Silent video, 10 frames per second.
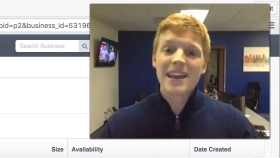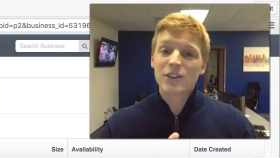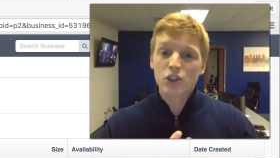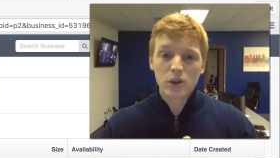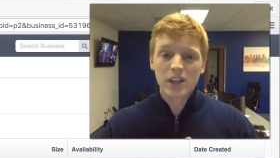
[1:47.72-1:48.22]

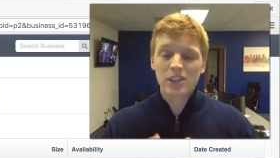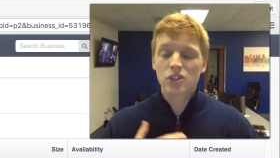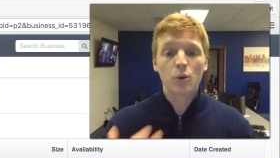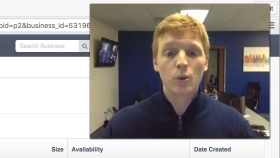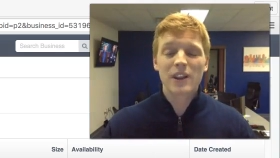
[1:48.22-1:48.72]

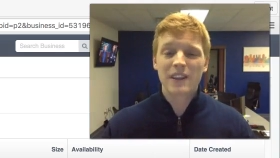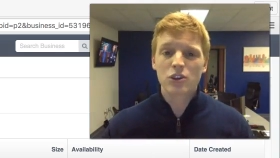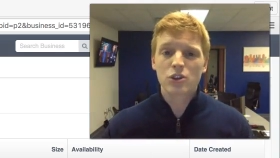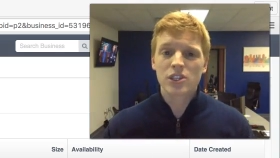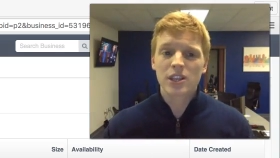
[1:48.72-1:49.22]
interests, what are they
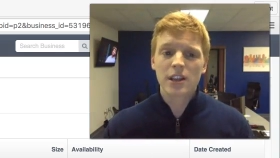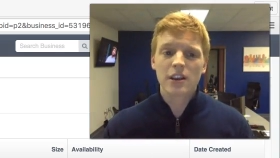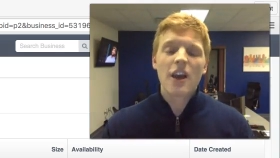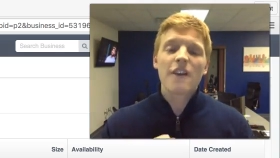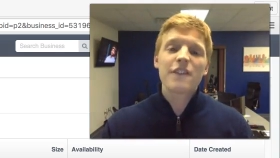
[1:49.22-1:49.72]
interested
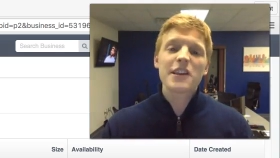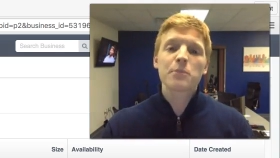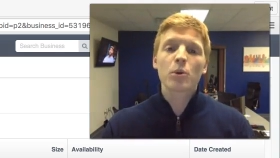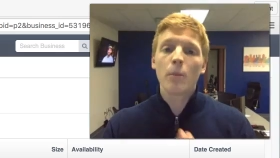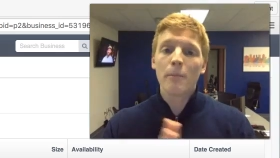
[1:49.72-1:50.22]
in?
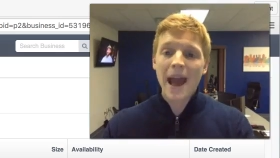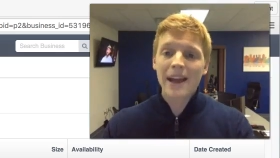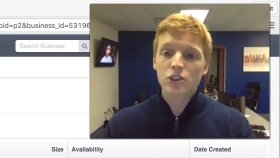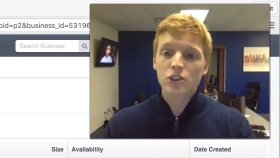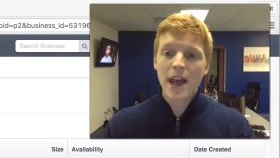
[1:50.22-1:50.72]
Facebook will
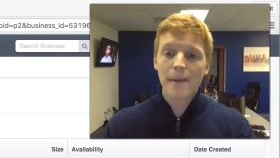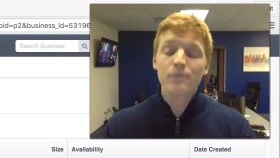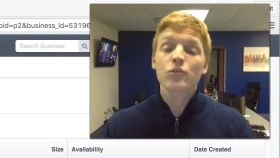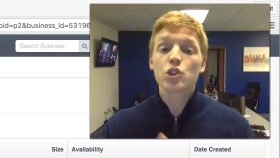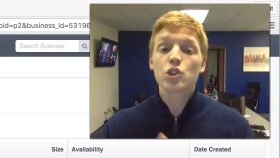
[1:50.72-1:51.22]
match that
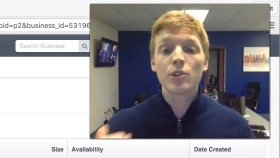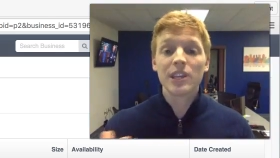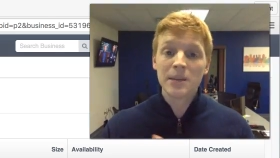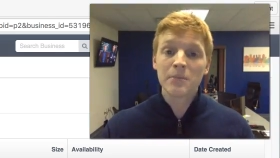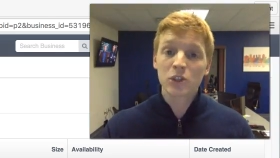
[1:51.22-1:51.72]
to
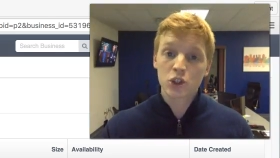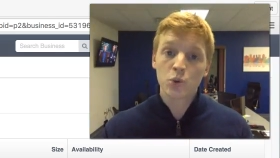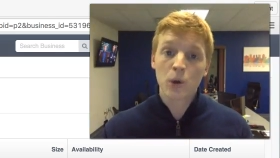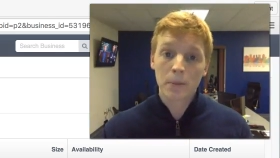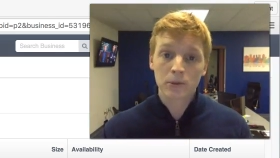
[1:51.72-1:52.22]
the emails that
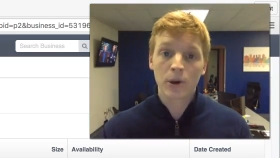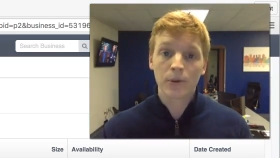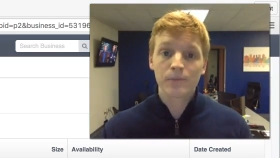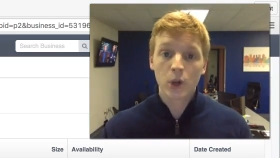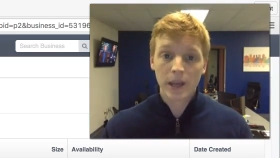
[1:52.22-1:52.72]
you
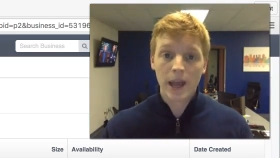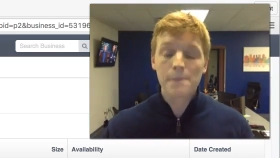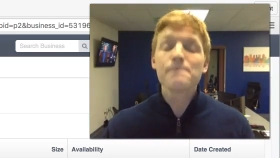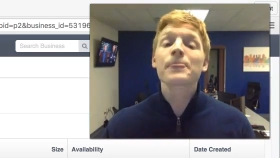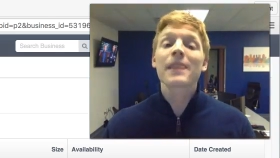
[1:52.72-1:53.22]
upload,
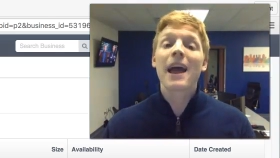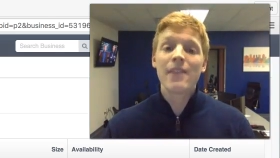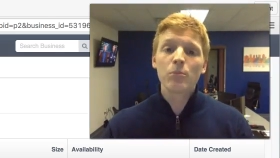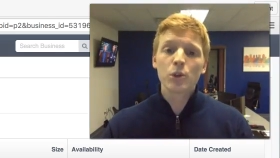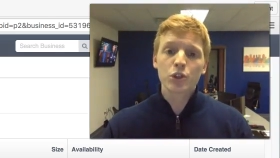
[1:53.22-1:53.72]
okay?
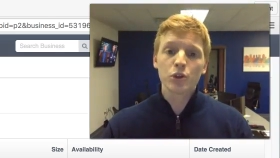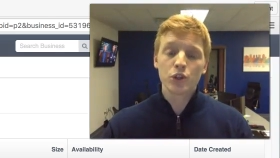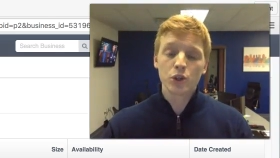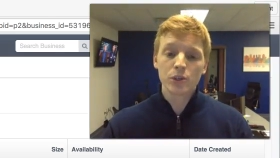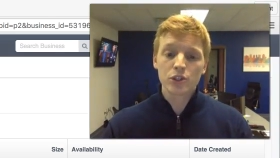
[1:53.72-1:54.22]
And then what they'll
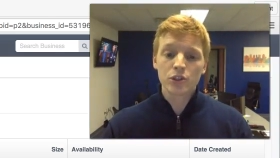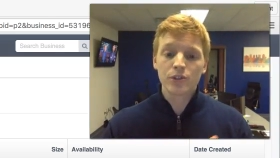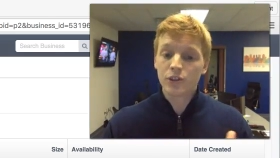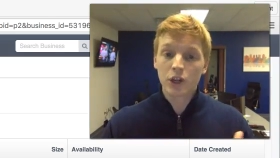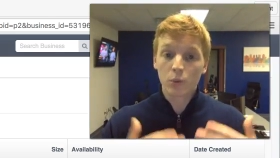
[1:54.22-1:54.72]
do is,
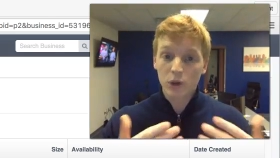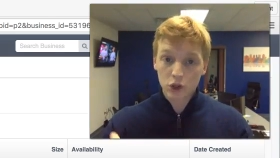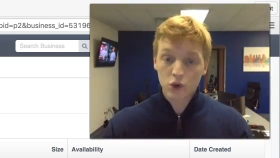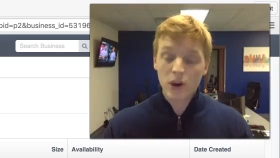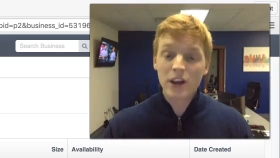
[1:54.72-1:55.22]
when
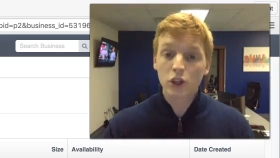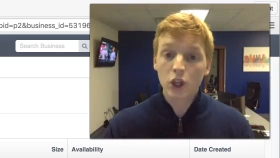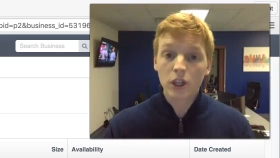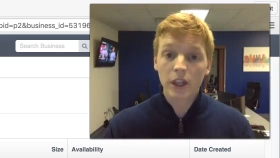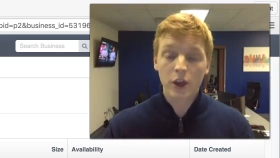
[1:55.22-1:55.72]
you create a
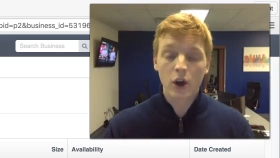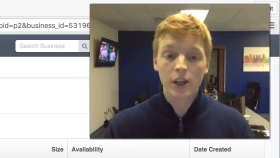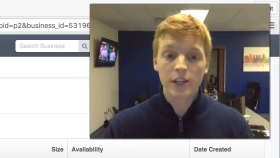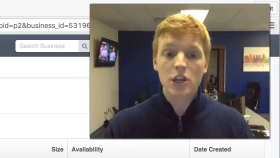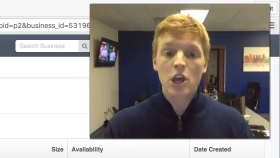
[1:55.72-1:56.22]
lookalike
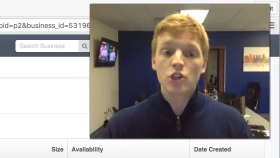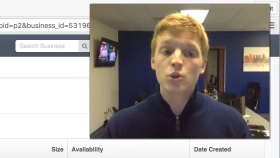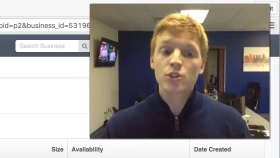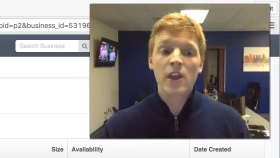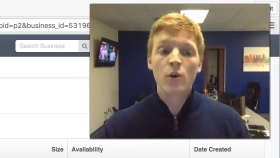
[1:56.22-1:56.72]
audience,
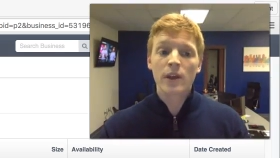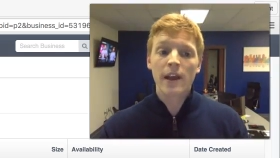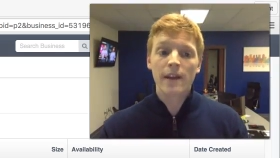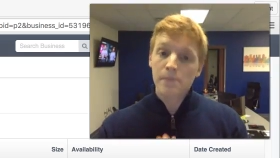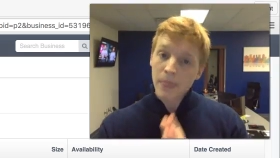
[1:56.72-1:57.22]
you say,
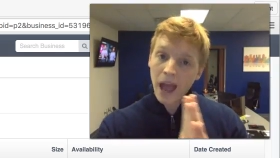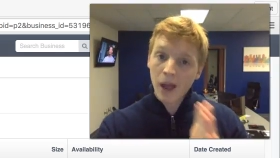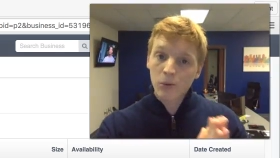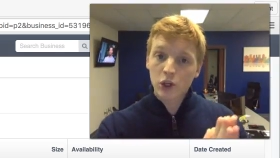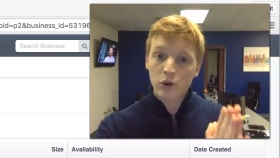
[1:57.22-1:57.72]
okay,
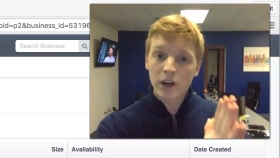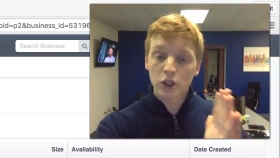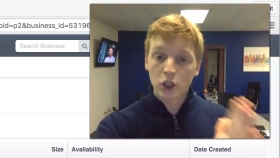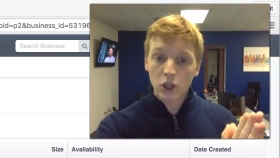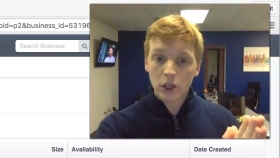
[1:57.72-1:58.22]
I want to create
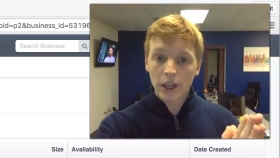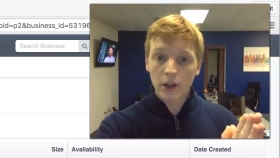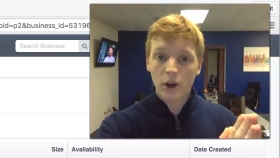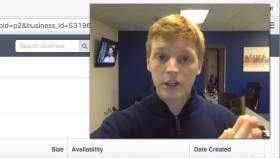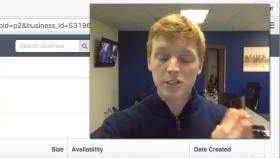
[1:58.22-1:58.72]
a
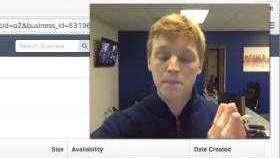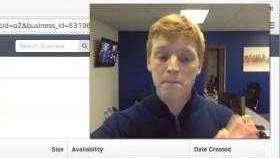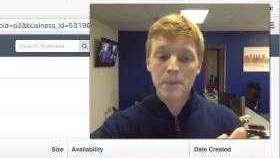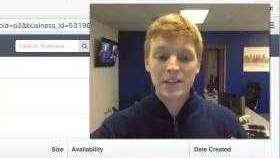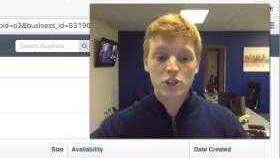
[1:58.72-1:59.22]
lookalike audience
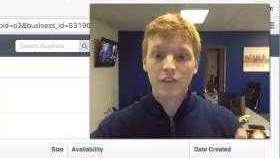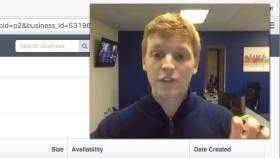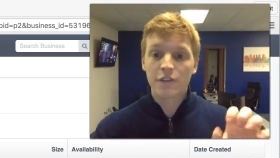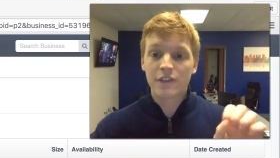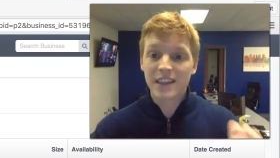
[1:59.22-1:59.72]
based off of